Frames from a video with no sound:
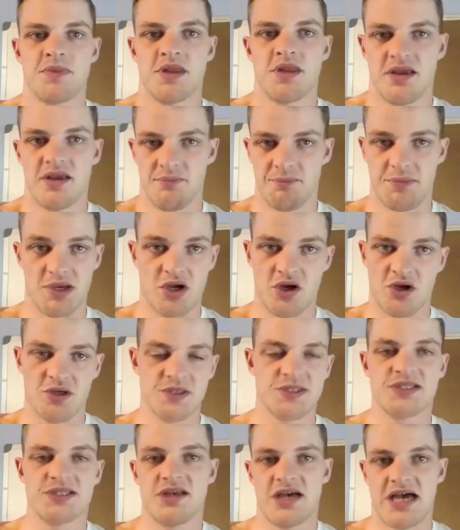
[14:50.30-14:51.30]

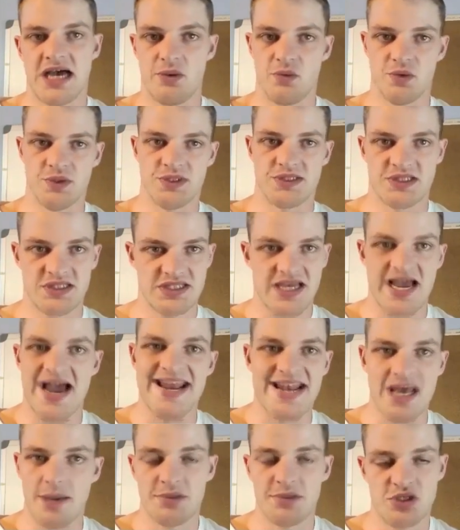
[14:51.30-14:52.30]
because I was
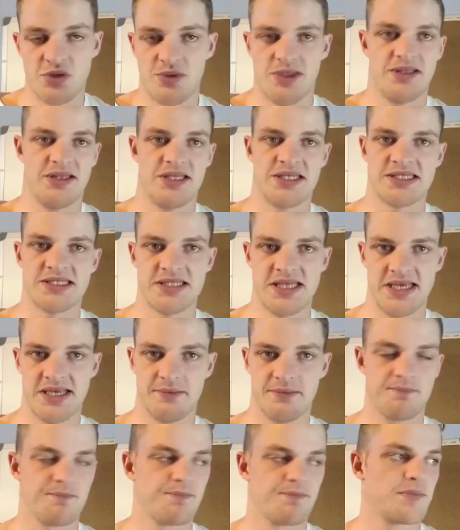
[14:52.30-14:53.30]
tied up doing this thing.
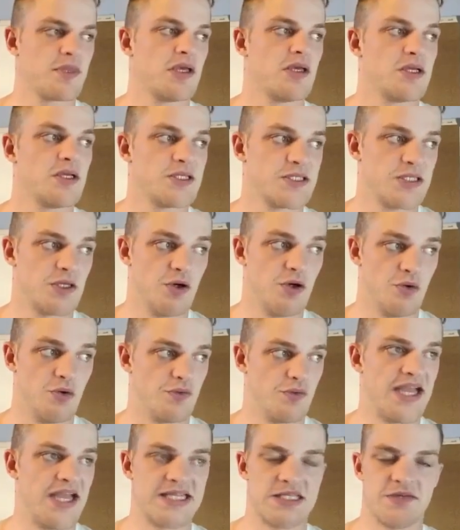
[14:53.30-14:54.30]
So
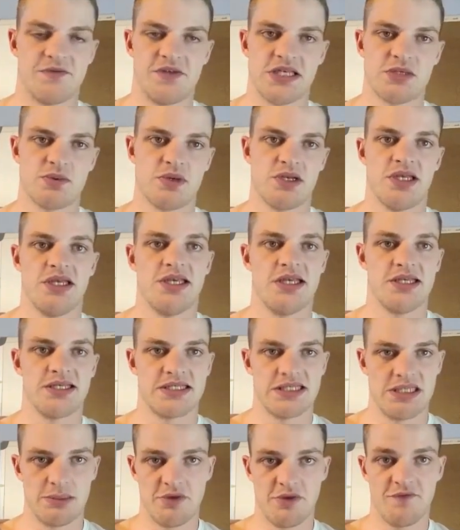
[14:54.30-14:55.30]
the answer for this one
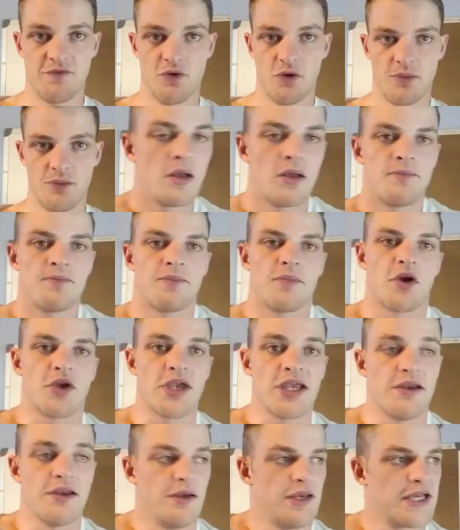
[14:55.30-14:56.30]
is number 4.
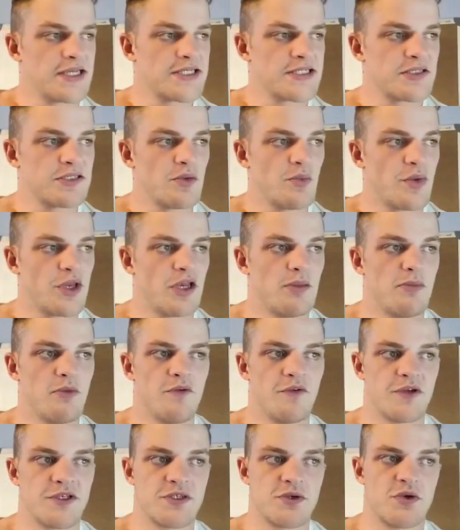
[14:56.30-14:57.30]
Okay, next we're going to move
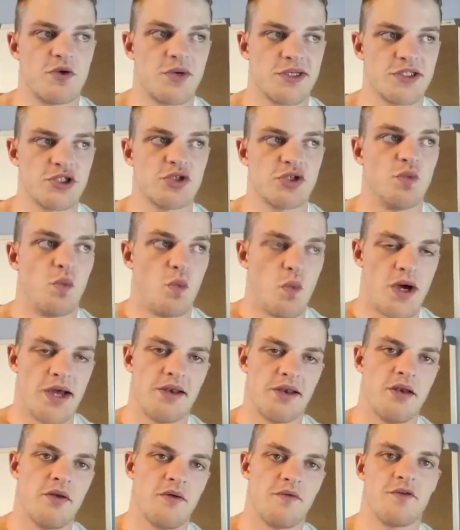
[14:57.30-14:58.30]
on to question
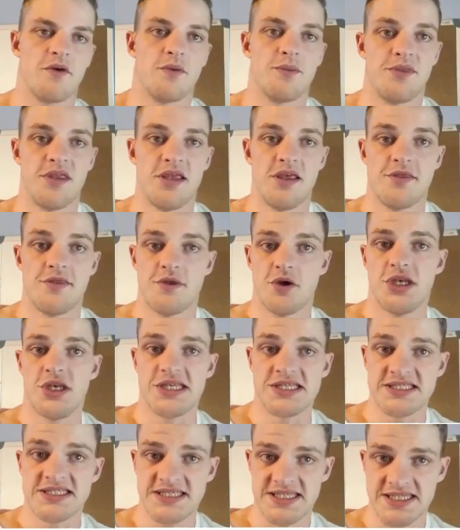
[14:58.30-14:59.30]
1 from the
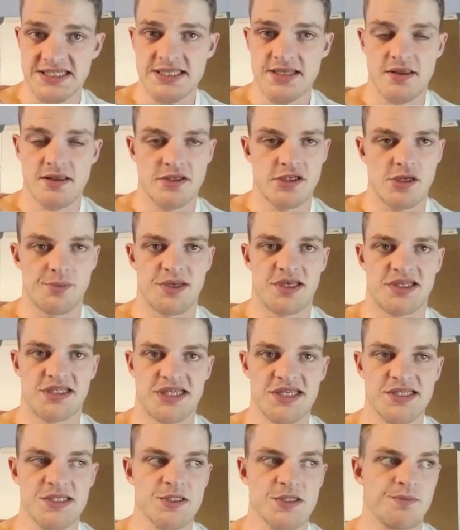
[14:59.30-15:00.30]
36th topic
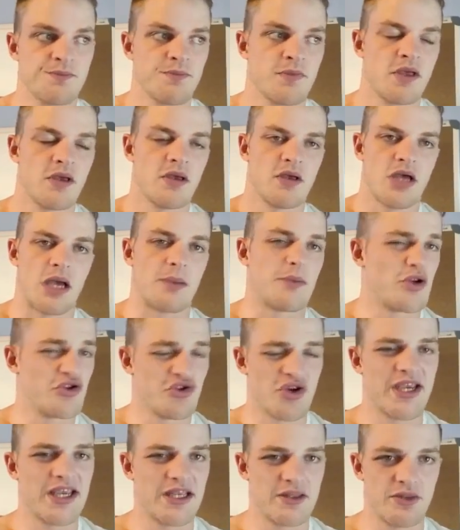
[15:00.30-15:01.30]
test. I'm going to
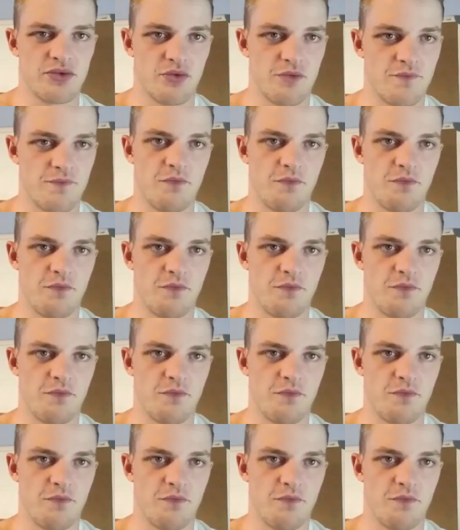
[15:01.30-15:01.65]
try and get through 4